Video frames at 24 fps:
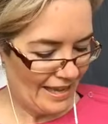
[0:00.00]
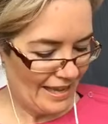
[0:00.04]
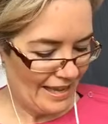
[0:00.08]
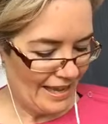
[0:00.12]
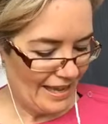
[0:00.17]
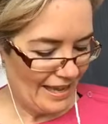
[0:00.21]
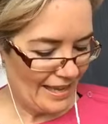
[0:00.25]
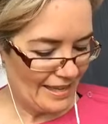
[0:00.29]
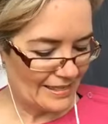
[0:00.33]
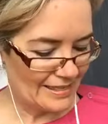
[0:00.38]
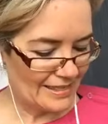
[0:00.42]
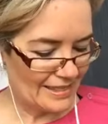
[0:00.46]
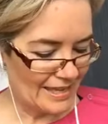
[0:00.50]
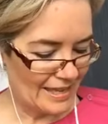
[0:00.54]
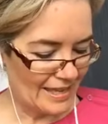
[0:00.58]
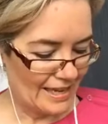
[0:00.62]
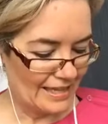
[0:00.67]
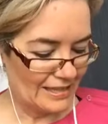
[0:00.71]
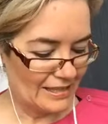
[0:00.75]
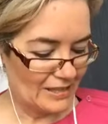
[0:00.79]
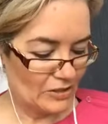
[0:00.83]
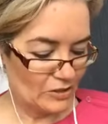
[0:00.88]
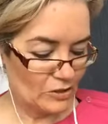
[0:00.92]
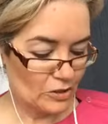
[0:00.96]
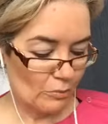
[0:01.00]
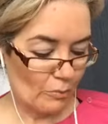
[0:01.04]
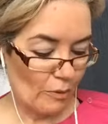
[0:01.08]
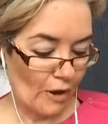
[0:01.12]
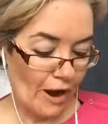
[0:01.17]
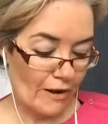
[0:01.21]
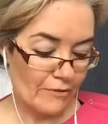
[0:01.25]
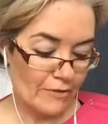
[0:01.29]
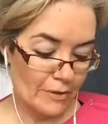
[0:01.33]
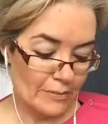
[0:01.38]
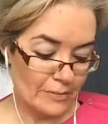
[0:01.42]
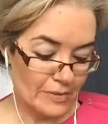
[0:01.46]
And then there's a
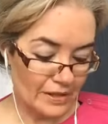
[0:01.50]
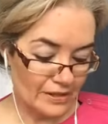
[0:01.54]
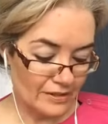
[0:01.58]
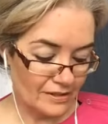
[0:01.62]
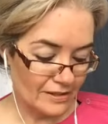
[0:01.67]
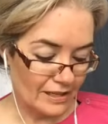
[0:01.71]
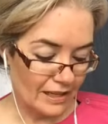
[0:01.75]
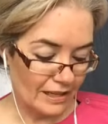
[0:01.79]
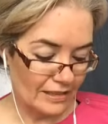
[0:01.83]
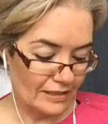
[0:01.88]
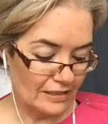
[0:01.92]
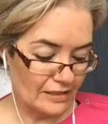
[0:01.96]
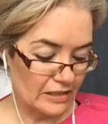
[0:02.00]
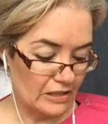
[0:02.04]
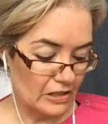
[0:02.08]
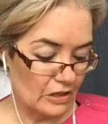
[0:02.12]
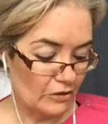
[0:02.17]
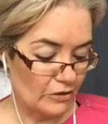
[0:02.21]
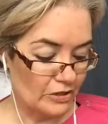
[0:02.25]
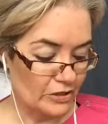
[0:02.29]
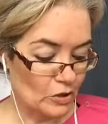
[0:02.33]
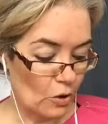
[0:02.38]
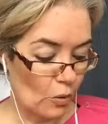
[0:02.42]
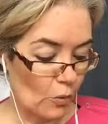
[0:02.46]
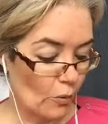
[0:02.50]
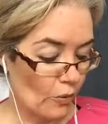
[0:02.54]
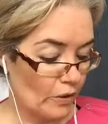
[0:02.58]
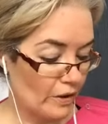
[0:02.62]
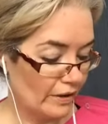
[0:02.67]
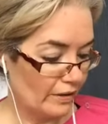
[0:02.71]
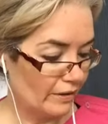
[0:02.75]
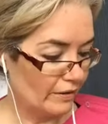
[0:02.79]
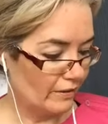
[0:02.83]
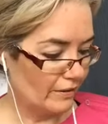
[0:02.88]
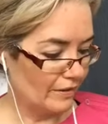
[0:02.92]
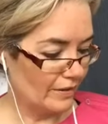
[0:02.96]
proverb that says, there is
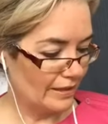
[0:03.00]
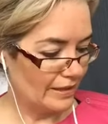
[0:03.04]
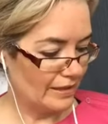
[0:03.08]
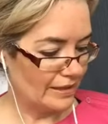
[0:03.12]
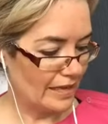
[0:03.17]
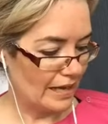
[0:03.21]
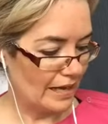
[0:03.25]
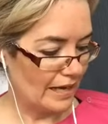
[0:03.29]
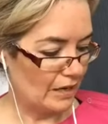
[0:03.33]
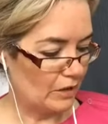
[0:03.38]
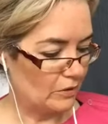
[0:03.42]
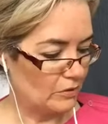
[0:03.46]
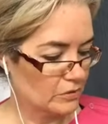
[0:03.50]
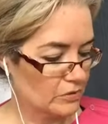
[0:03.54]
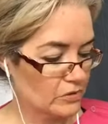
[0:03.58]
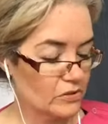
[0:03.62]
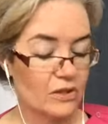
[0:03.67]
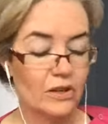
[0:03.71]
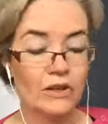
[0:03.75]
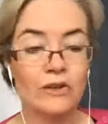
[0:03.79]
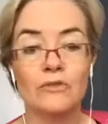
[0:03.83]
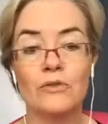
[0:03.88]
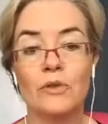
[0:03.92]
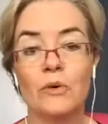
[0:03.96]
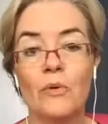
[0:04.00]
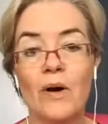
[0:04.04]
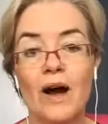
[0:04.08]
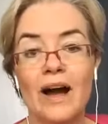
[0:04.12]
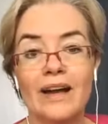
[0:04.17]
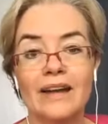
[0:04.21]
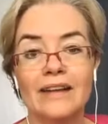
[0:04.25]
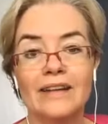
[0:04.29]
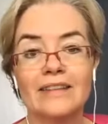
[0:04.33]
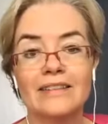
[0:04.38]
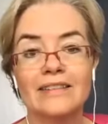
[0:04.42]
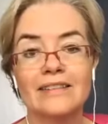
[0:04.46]
oil in the house of the
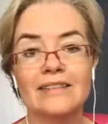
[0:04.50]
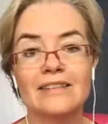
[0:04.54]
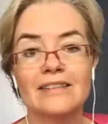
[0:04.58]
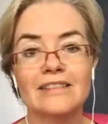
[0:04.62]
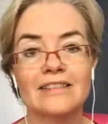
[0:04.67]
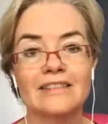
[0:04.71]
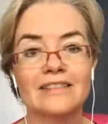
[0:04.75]
wise.